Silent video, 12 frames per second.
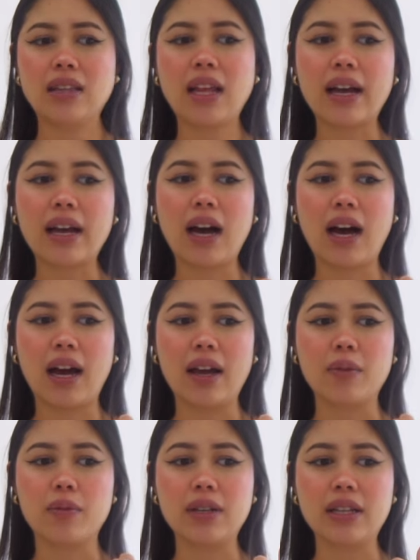like I
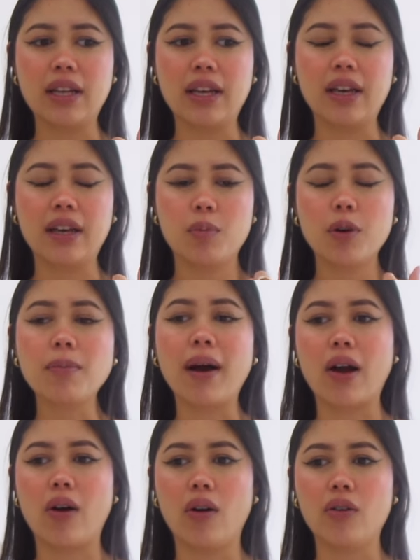really put my
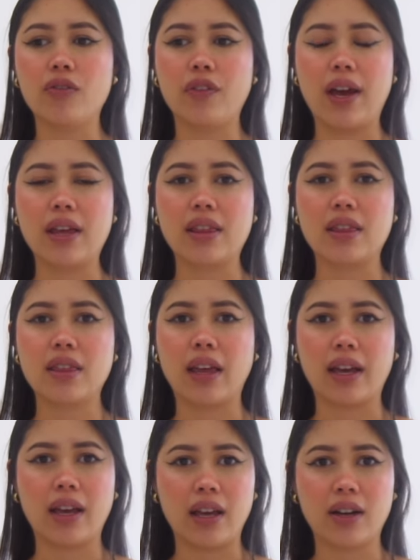whole faith
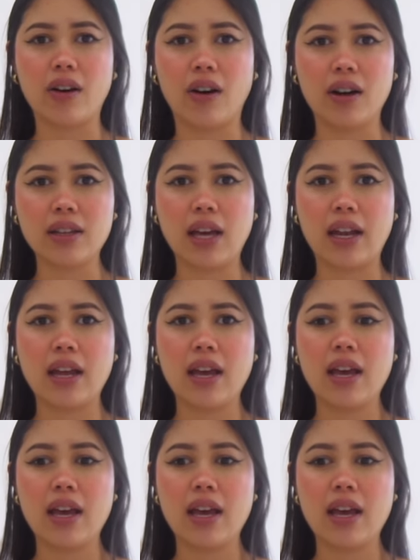like in God that